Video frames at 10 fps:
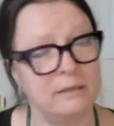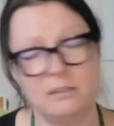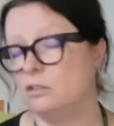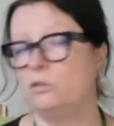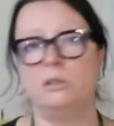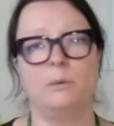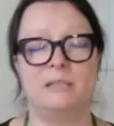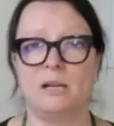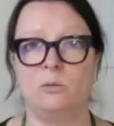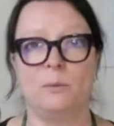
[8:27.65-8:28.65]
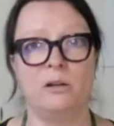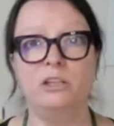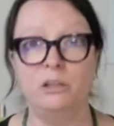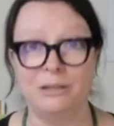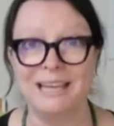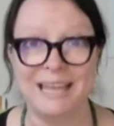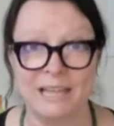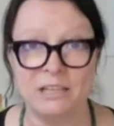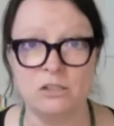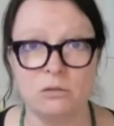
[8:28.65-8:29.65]
There's no doubt about it. You
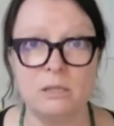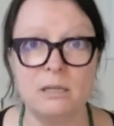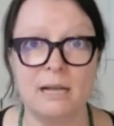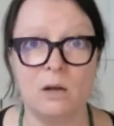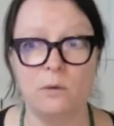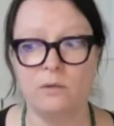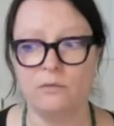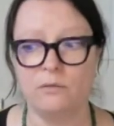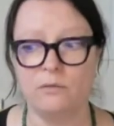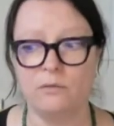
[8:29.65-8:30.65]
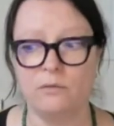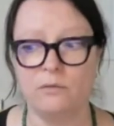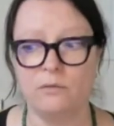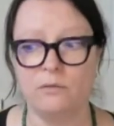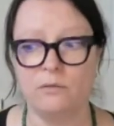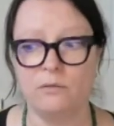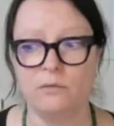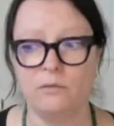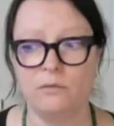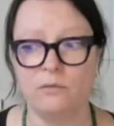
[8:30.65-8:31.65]
can do it. However, knowing that
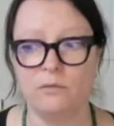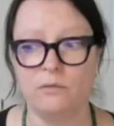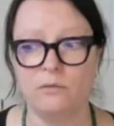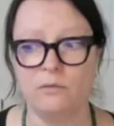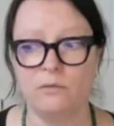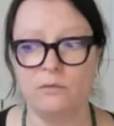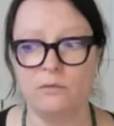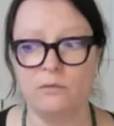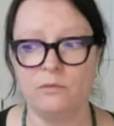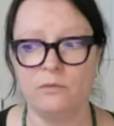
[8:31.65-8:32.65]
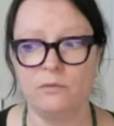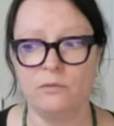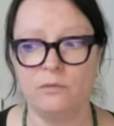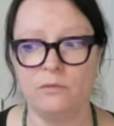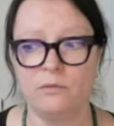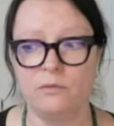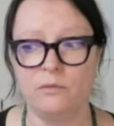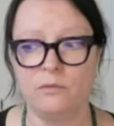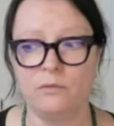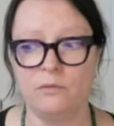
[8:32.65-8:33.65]
someone is there guiding you, that can
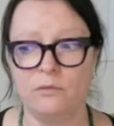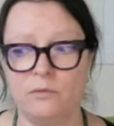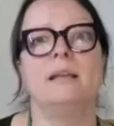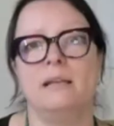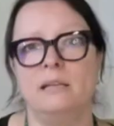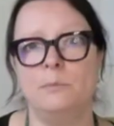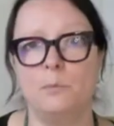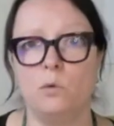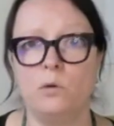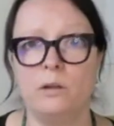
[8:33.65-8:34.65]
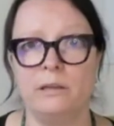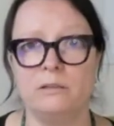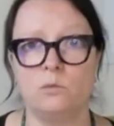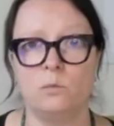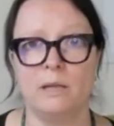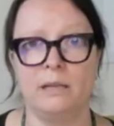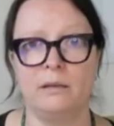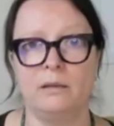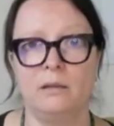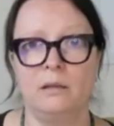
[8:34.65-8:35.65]
step in at any point
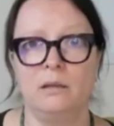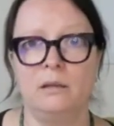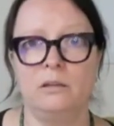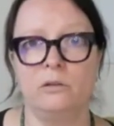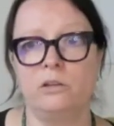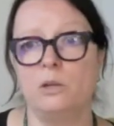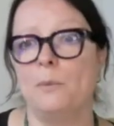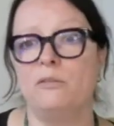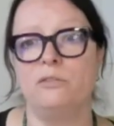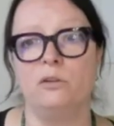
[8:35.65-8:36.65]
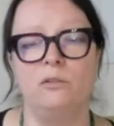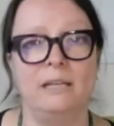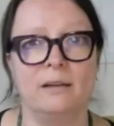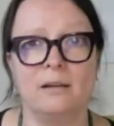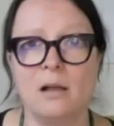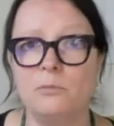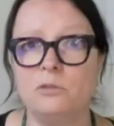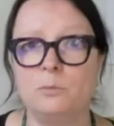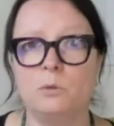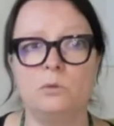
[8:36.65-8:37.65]
when, you know, you might feel really
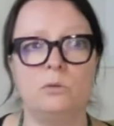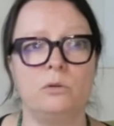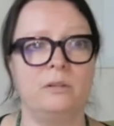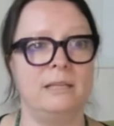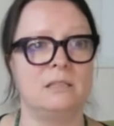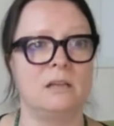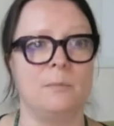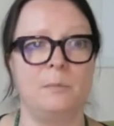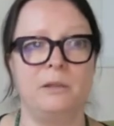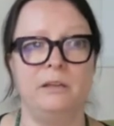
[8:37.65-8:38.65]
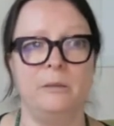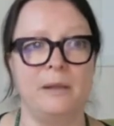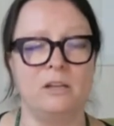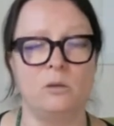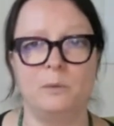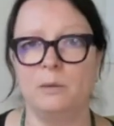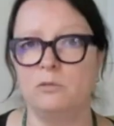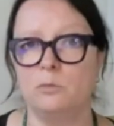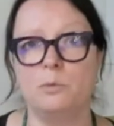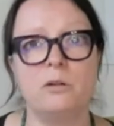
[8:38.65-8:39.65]
uncomfortable or things come up that you may not be
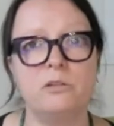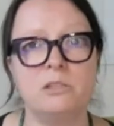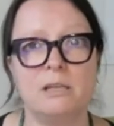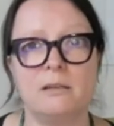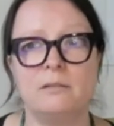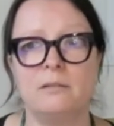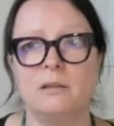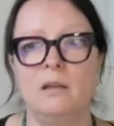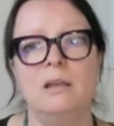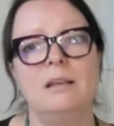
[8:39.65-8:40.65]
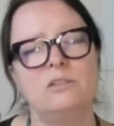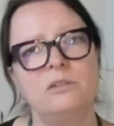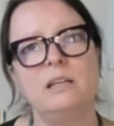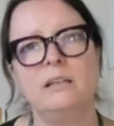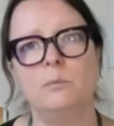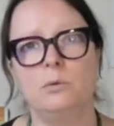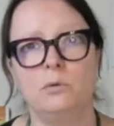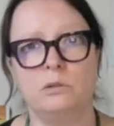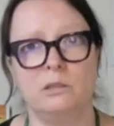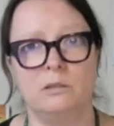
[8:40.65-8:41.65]
able to process, is really
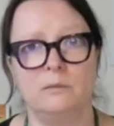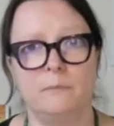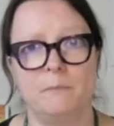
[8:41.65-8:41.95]
important.